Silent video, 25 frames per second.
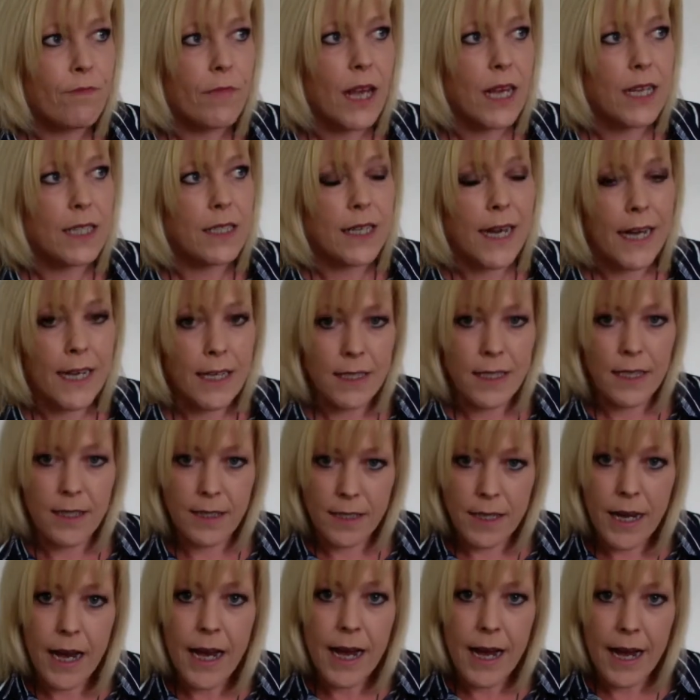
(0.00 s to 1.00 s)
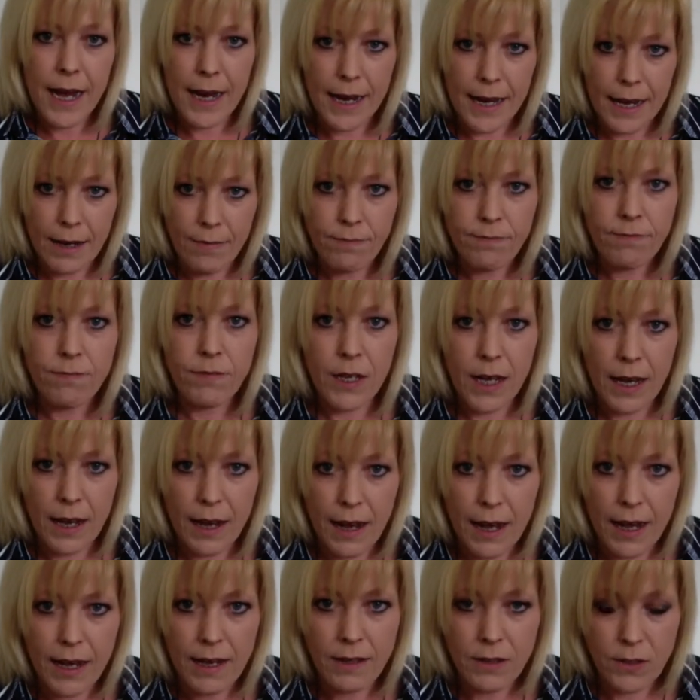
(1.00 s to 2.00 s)
it takes its time,
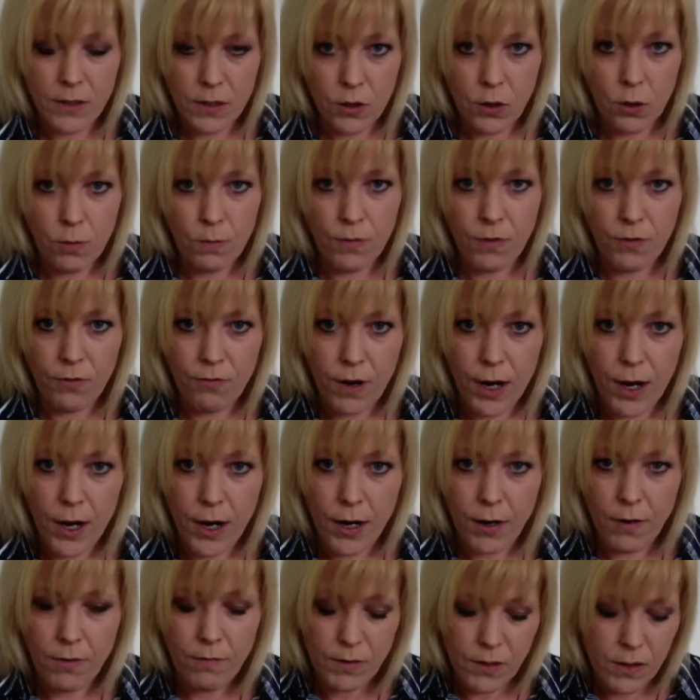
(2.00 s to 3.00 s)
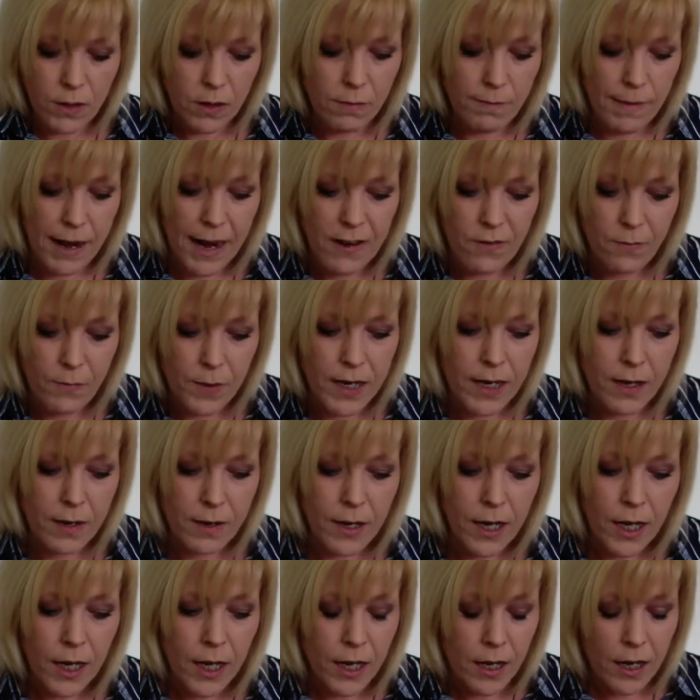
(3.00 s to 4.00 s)
yeah, to come through. So there might have been
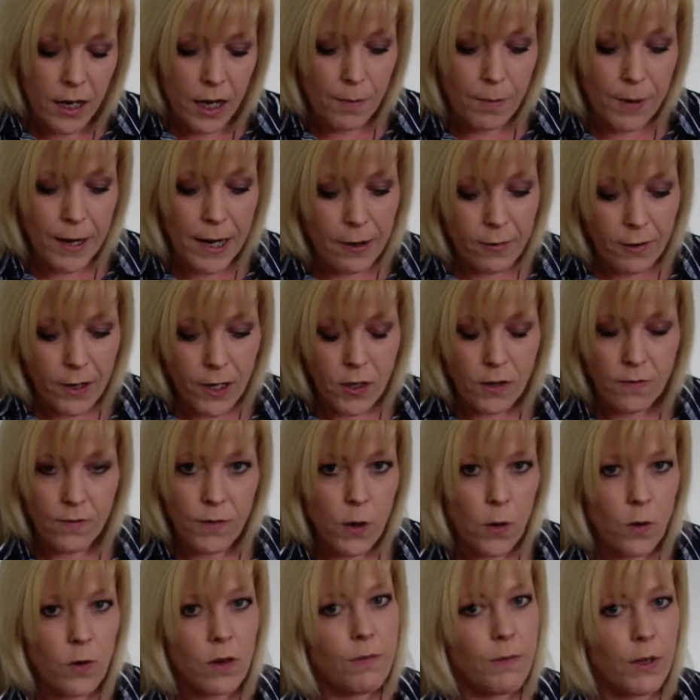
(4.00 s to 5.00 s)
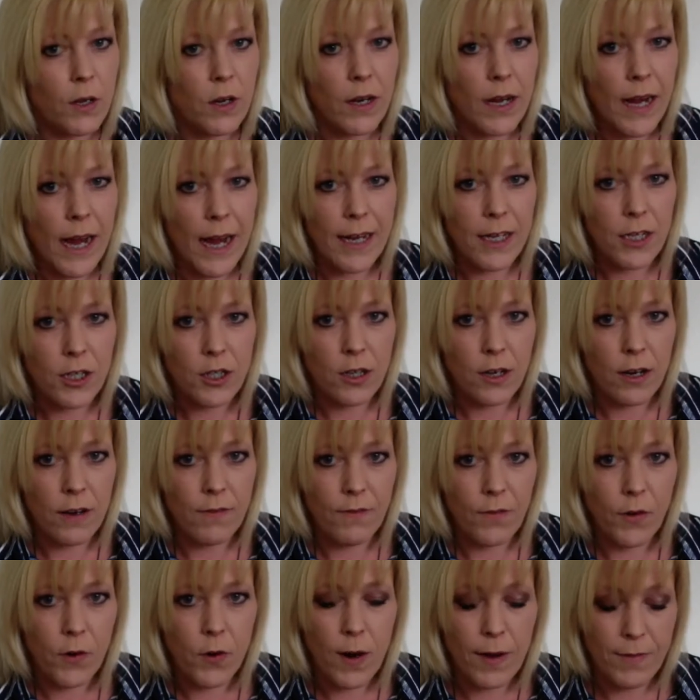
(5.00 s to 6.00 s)
a, a period of no
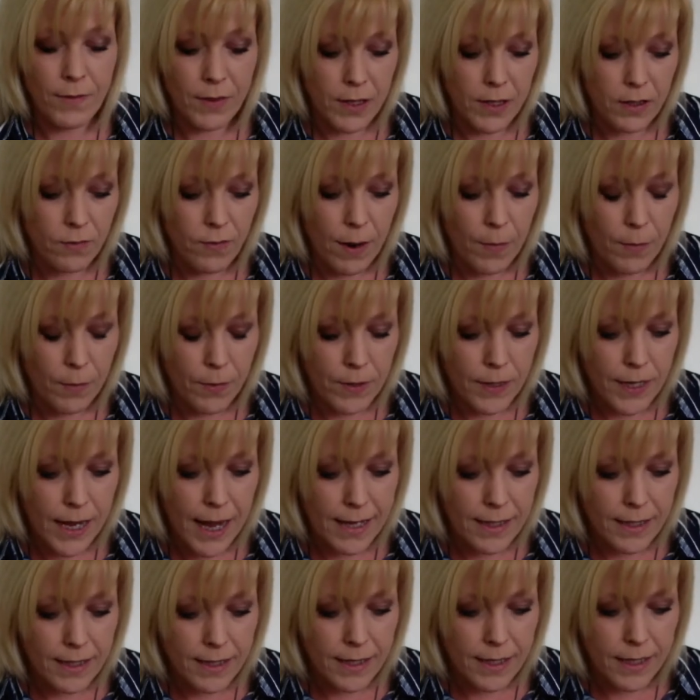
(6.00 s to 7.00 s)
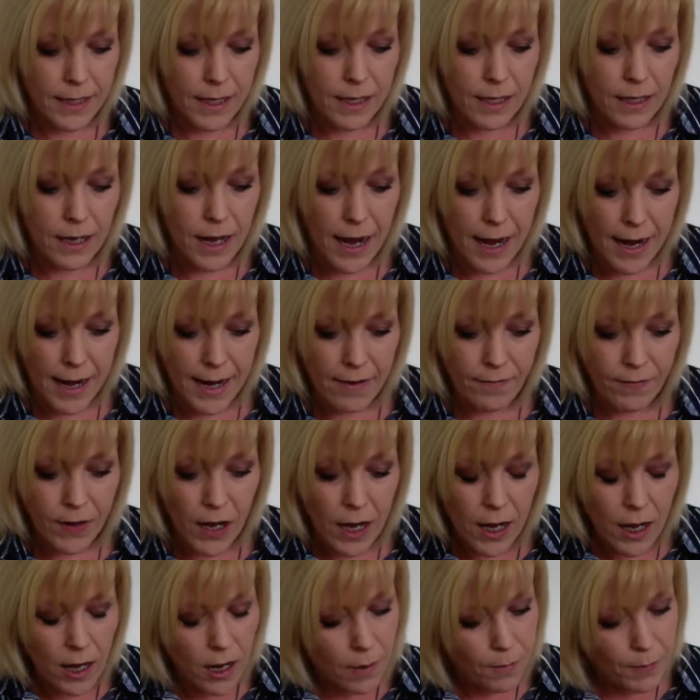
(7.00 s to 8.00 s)
communication for whoever this represents in your life,
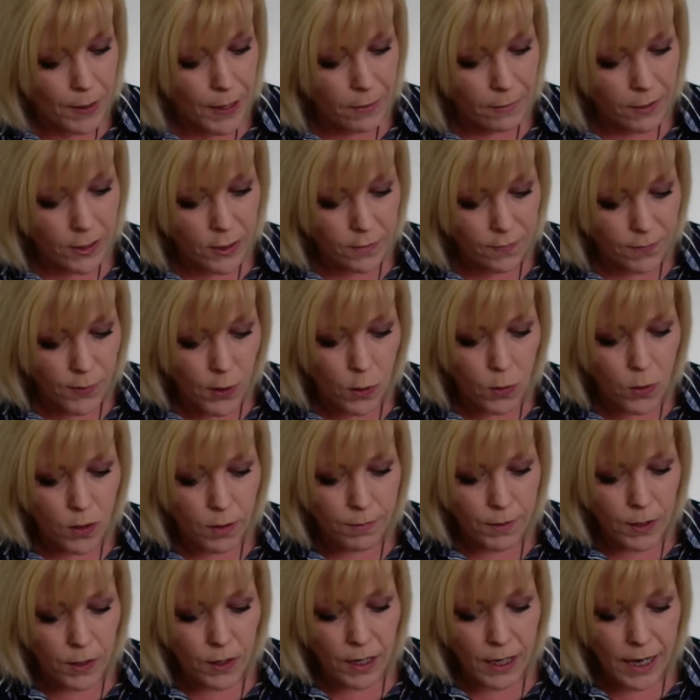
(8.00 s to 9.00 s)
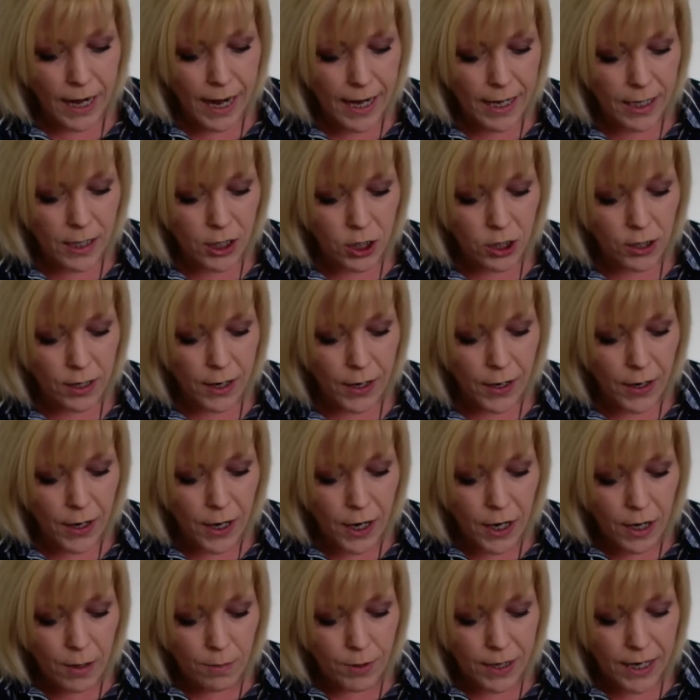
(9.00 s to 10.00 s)
a period of no communication.
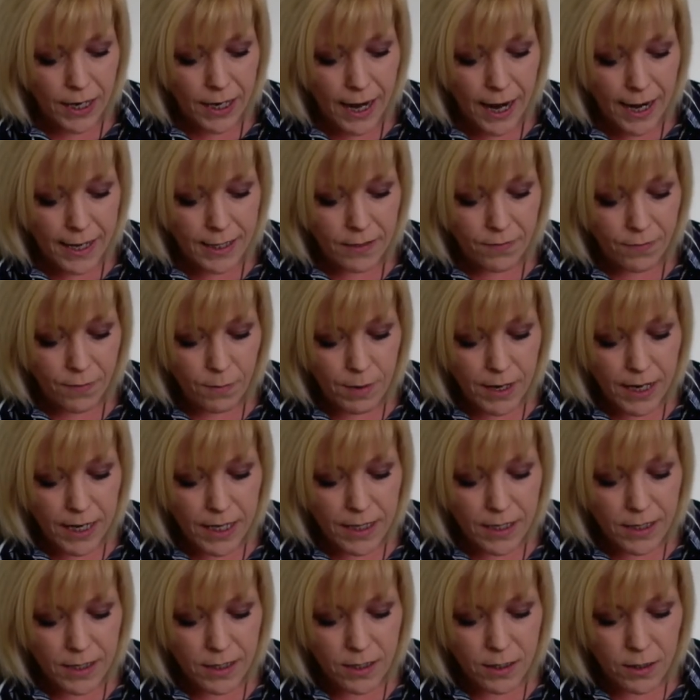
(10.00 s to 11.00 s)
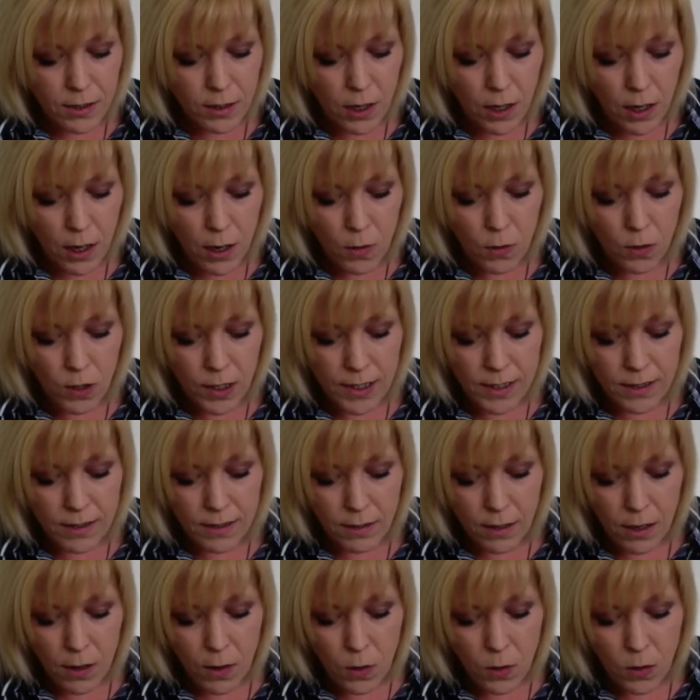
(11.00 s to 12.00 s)
But it kind of, for me, it slowly,
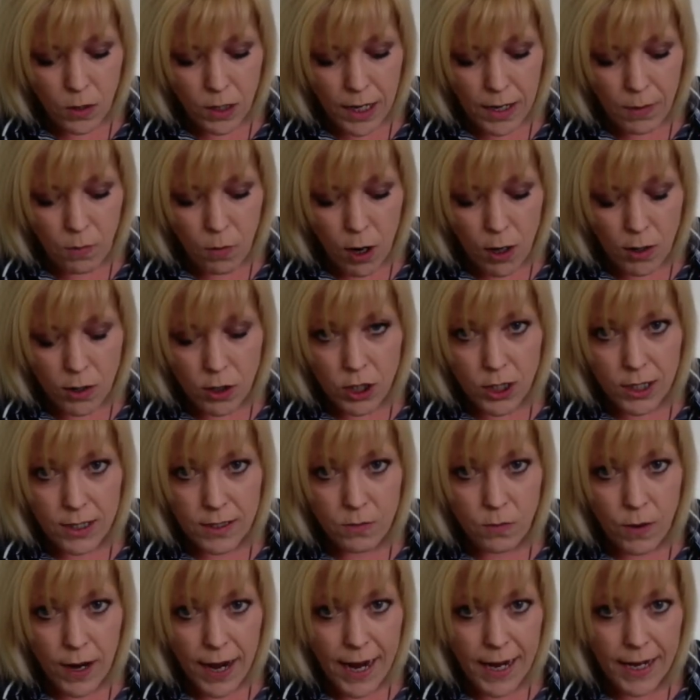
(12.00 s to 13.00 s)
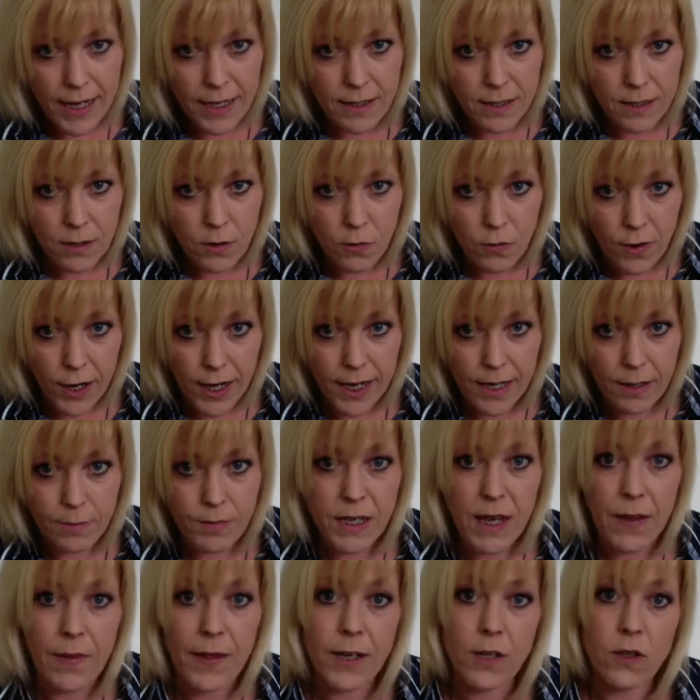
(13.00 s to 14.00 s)
slowly watches, waits,
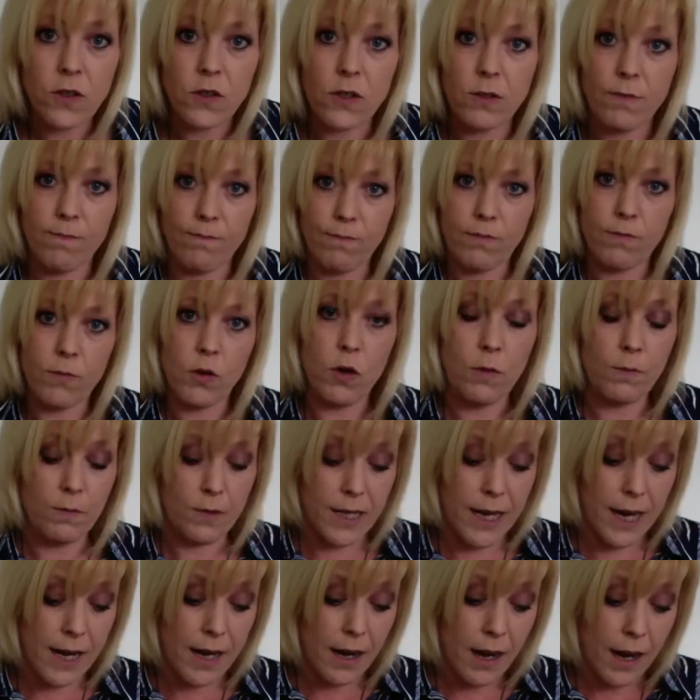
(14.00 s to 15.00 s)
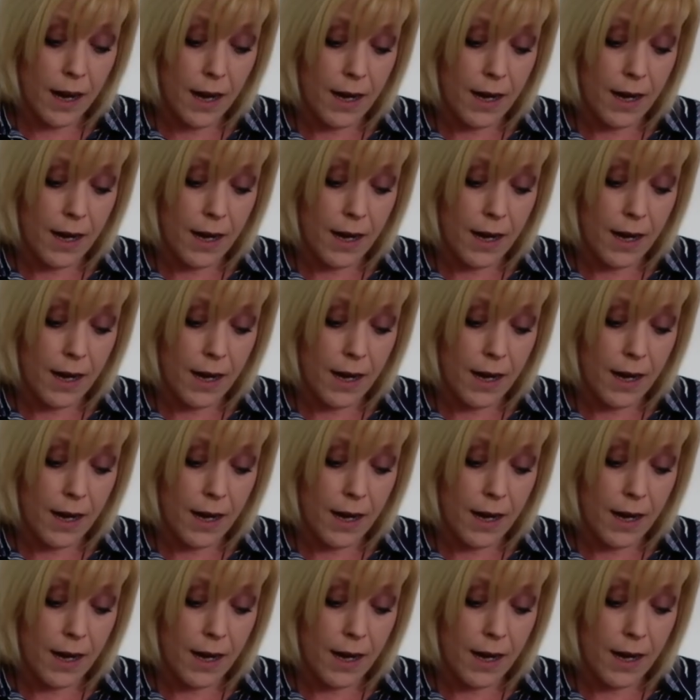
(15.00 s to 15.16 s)
creeps, and then just comes in